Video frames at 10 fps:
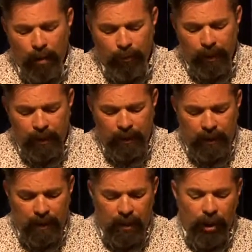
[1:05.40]
to
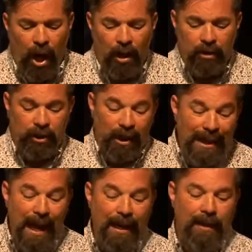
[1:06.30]
really talk
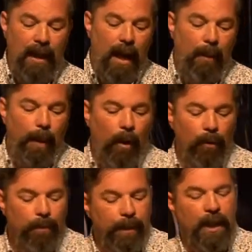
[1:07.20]
tonight
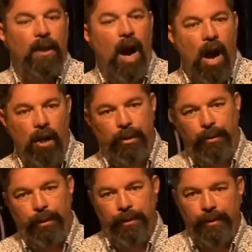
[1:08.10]
about being
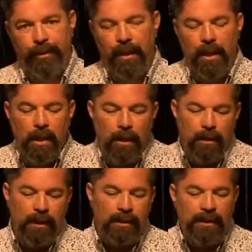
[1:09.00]
conquerors.
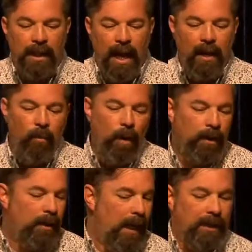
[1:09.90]
This is kind of
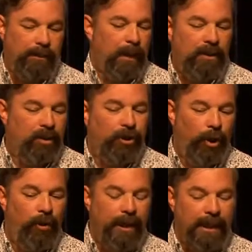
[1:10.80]
what has been
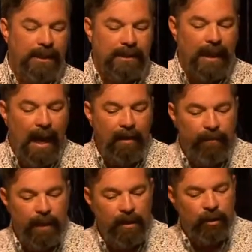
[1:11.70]
stirring inside
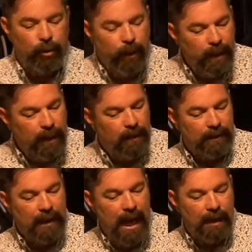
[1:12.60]
of me this week and
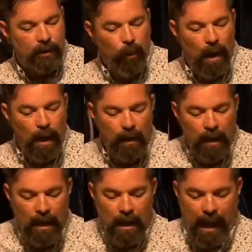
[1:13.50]
this last while,
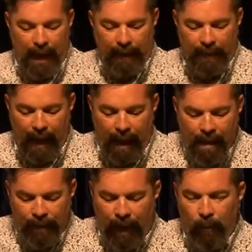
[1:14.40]
and
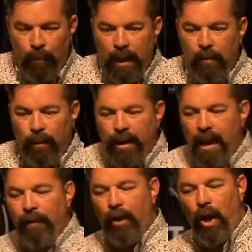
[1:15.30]
that we were
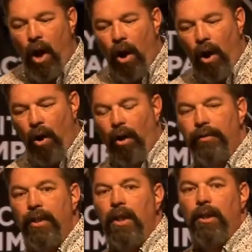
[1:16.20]
never
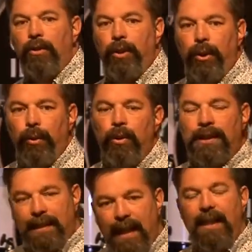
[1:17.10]
called to
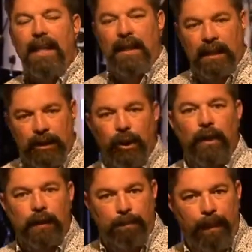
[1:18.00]
sit in a
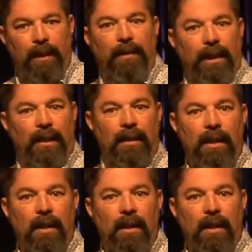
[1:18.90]
church building.